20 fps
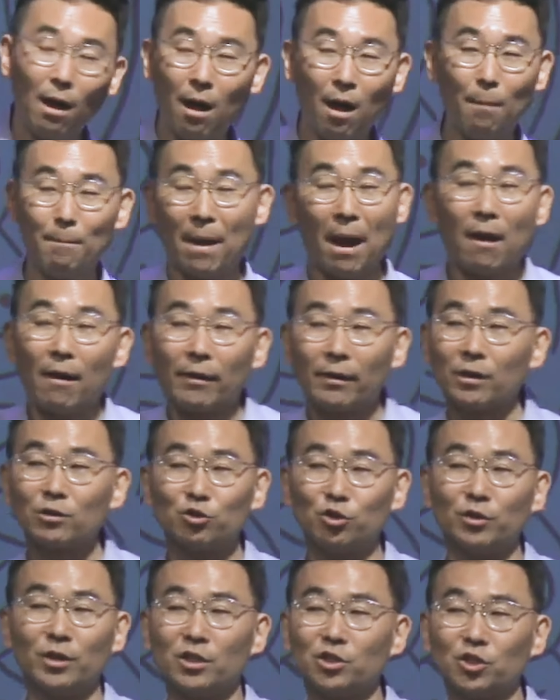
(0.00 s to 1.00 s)
American
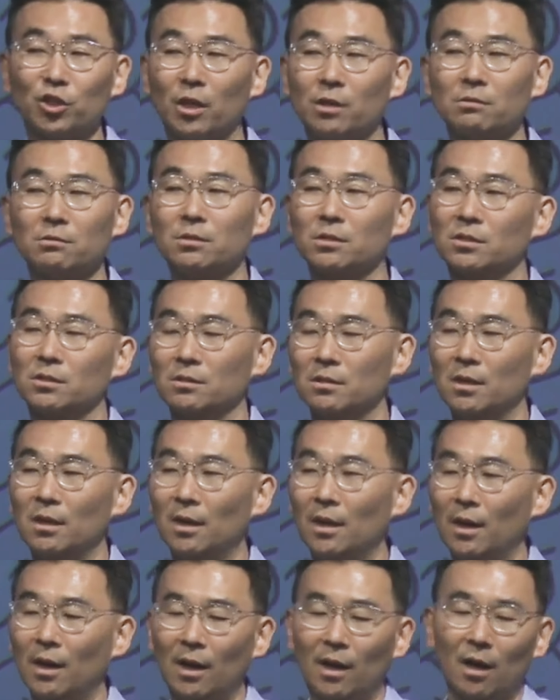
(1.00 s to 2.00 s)
traditions,
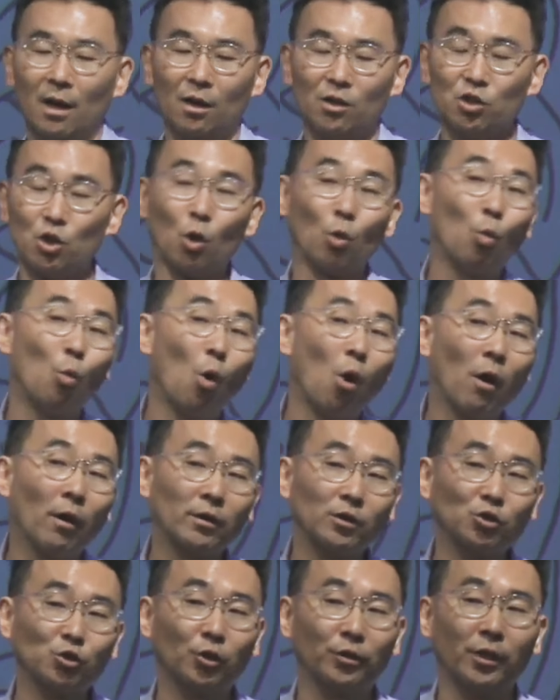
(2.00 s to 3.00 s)
your
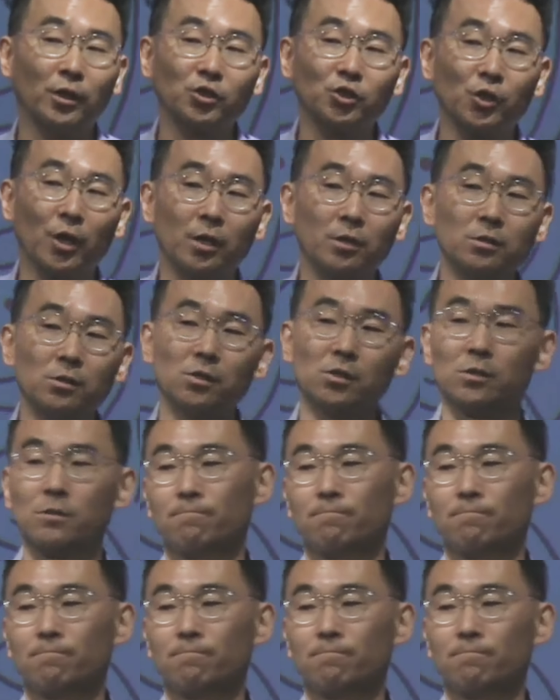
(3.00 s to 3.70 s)
work traditions,